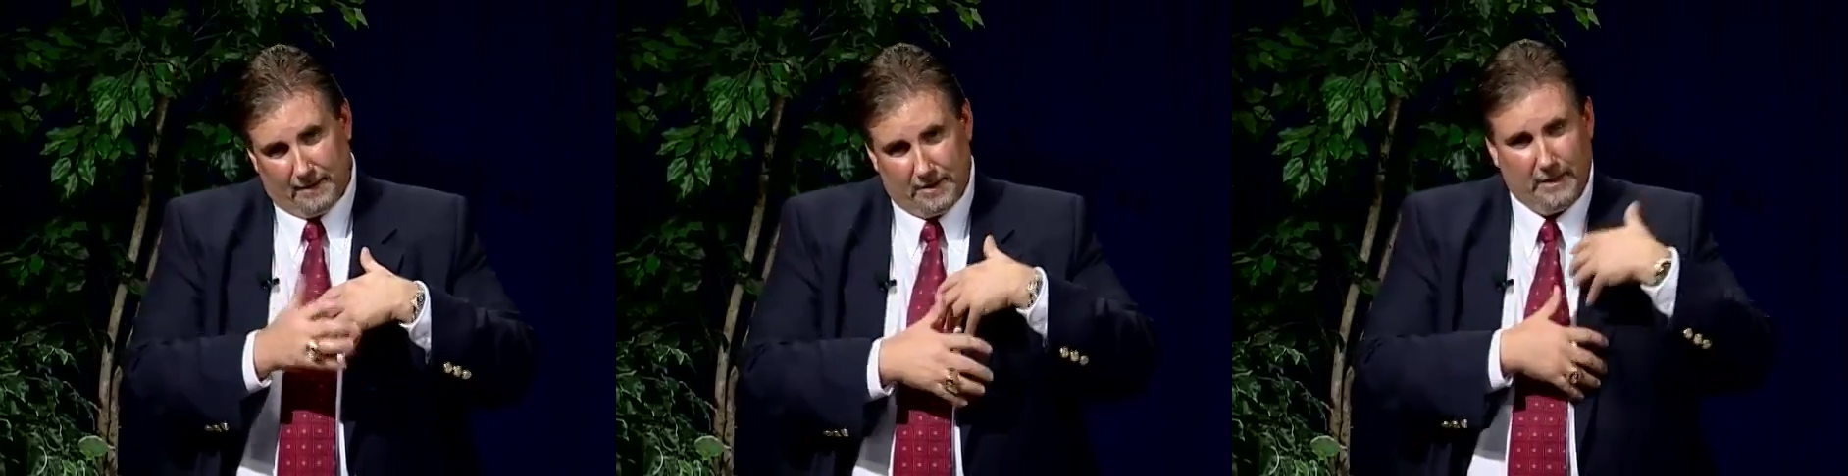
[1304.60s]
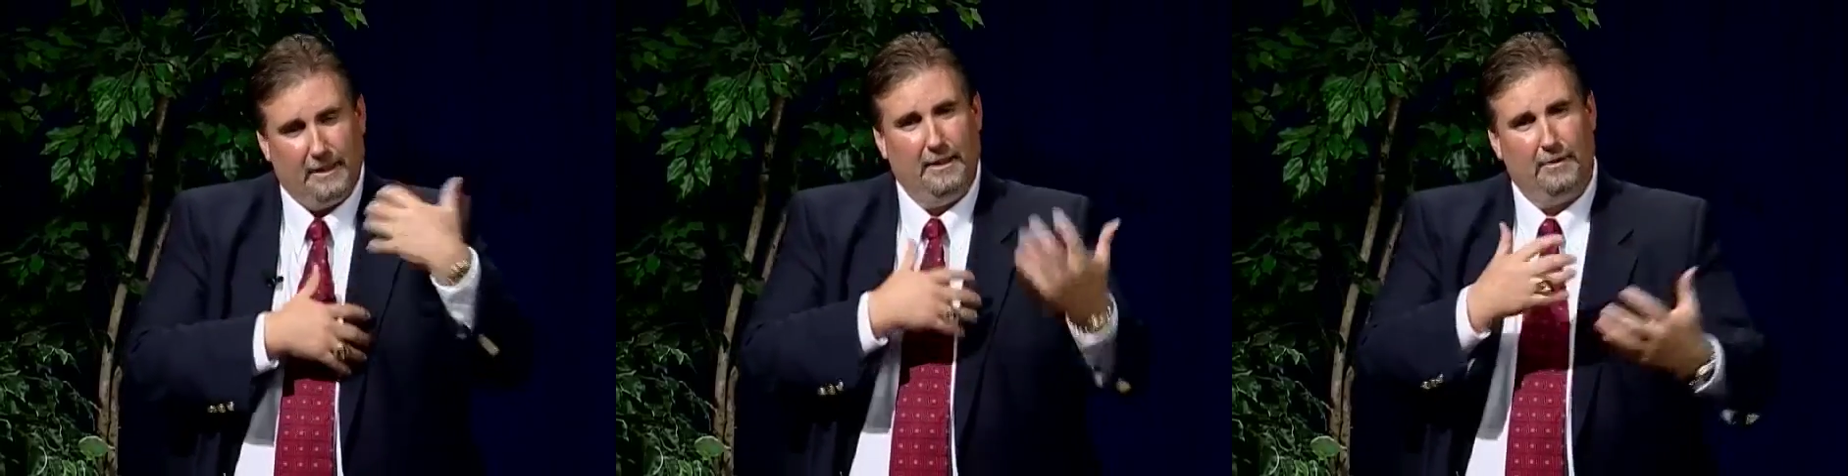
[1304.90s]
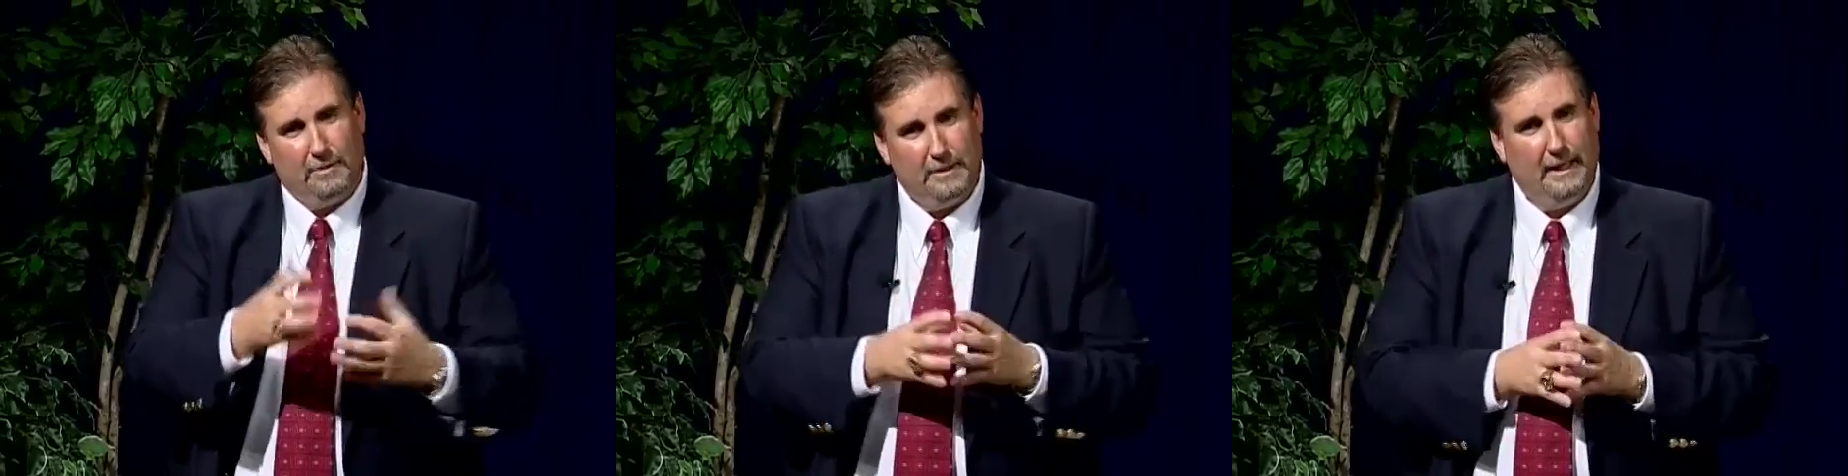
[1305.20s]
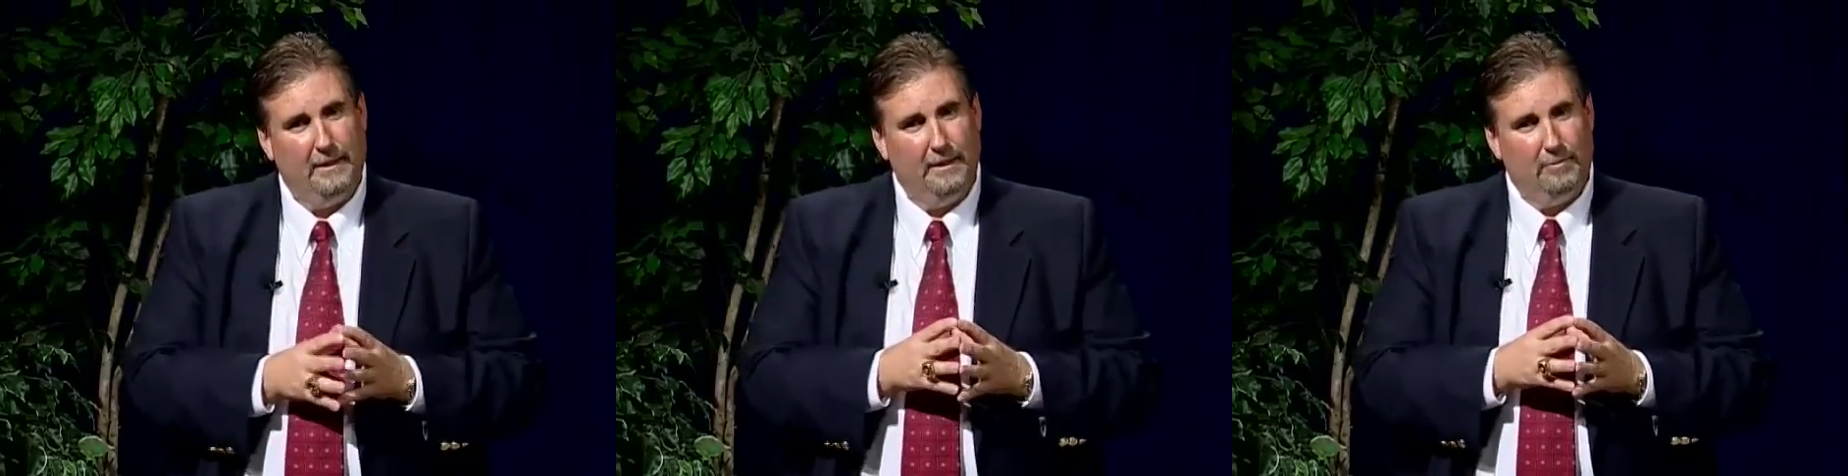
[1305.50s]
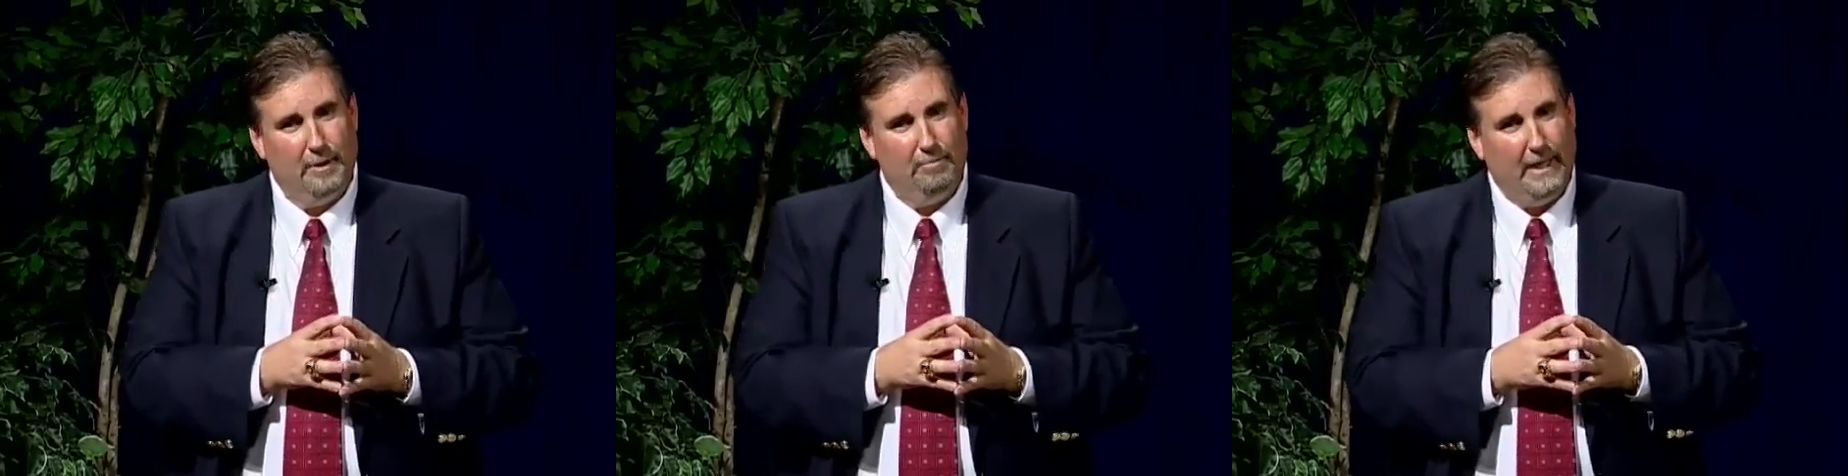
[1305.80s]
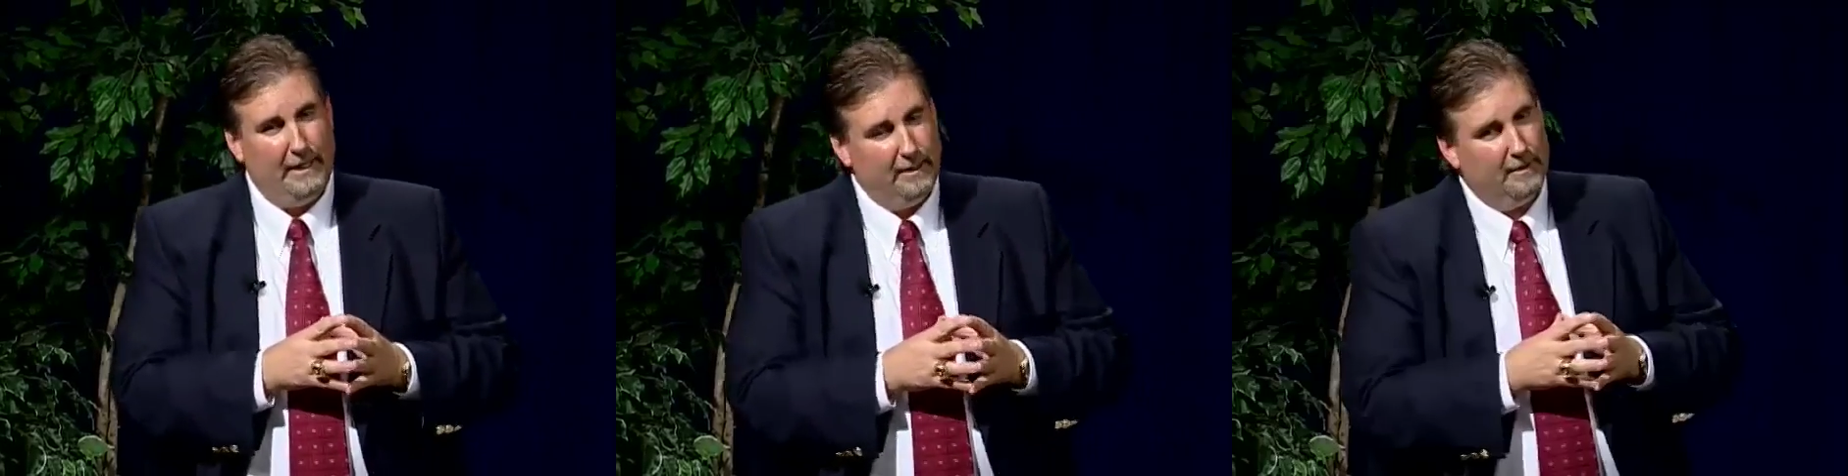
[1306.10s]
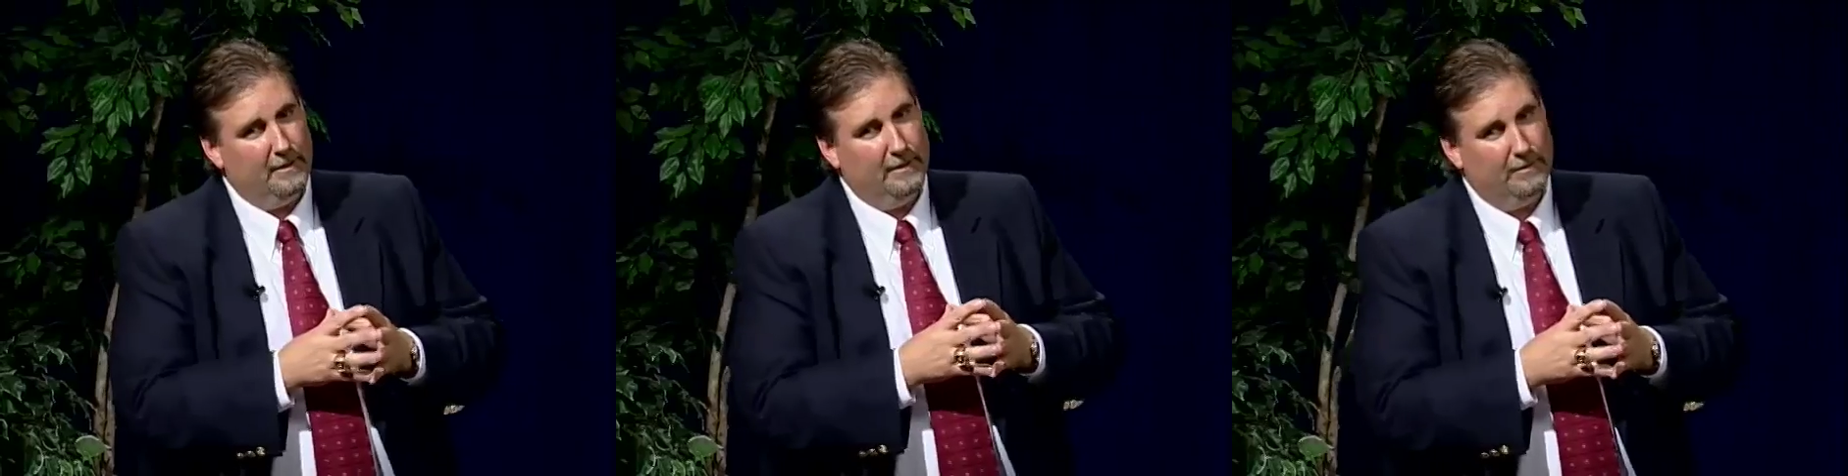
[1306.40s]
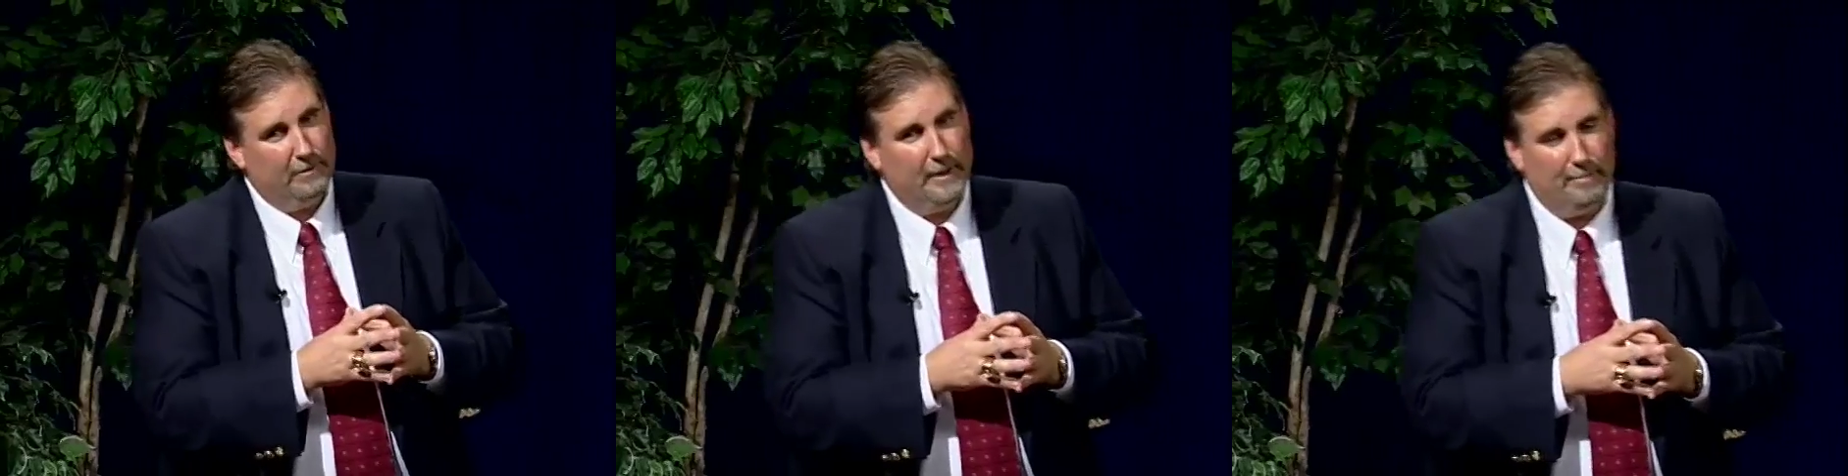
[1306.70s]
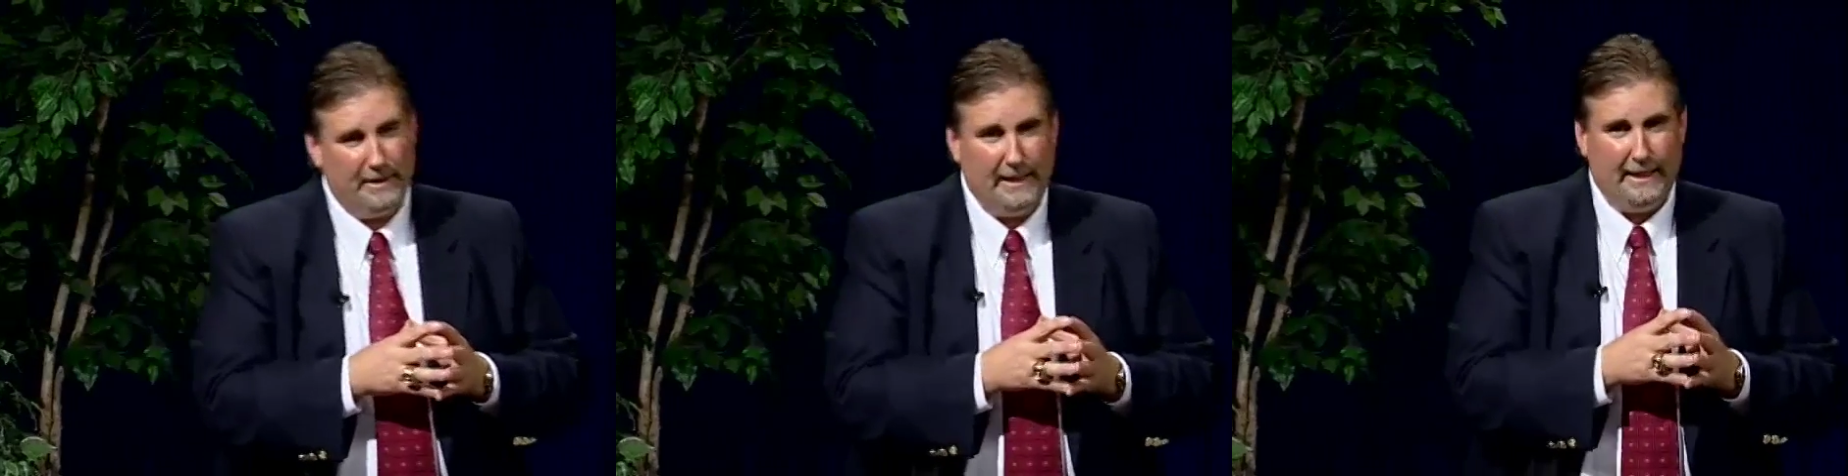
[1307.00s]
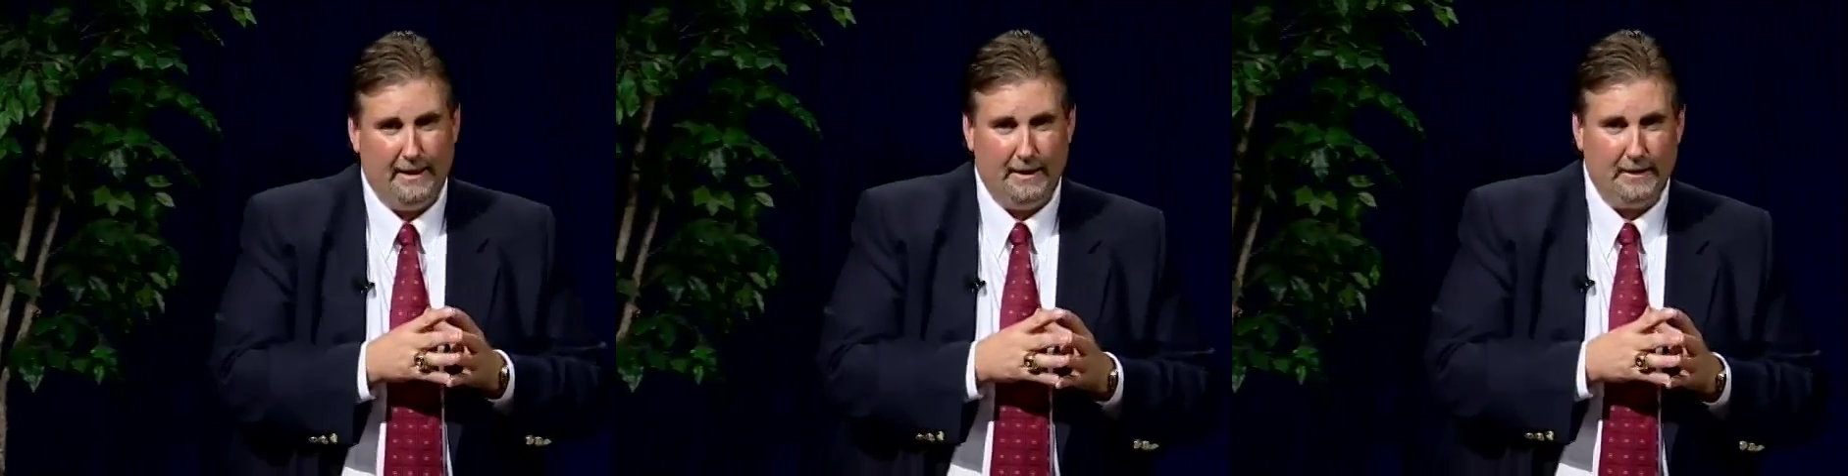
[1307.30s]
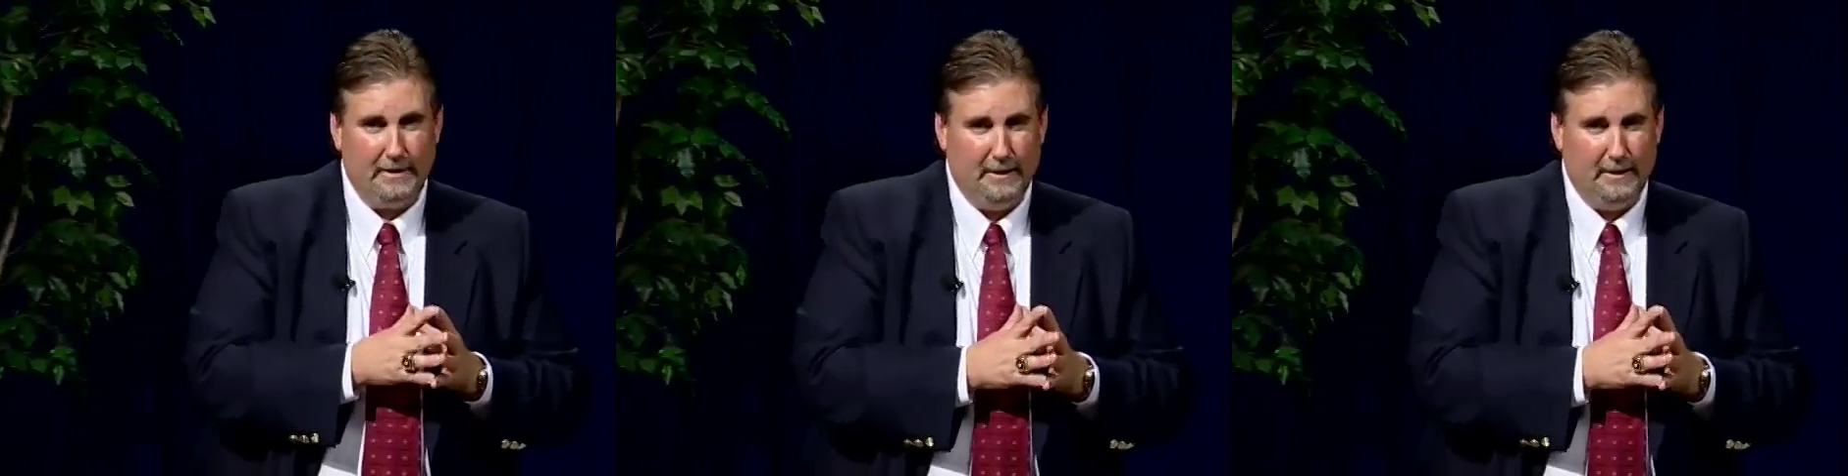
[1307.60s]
chuck all those down you in one bite, you're going to throw up and die on us,